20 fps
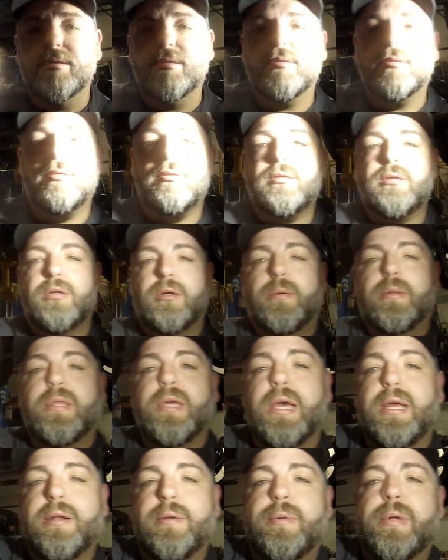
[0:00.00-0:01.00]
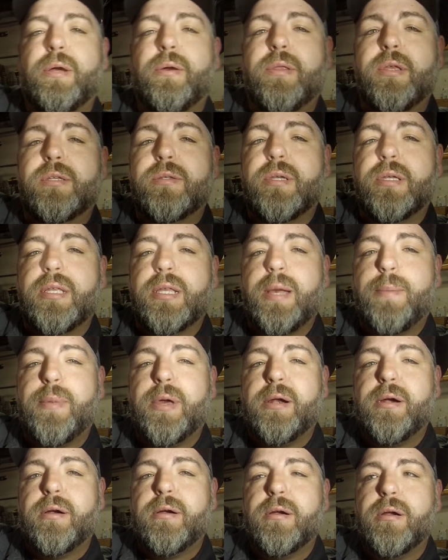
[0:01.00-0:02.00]
How about that? Do we go this way? Is that
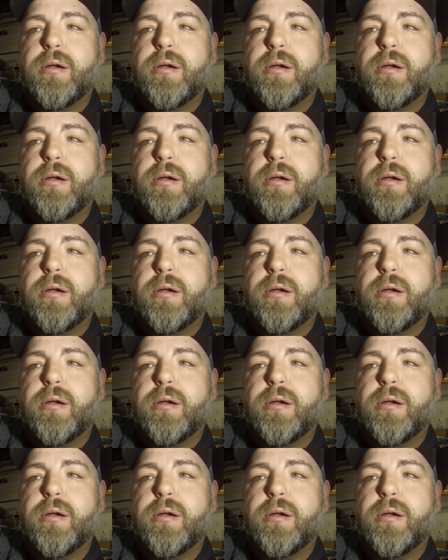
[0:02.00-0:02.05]
better?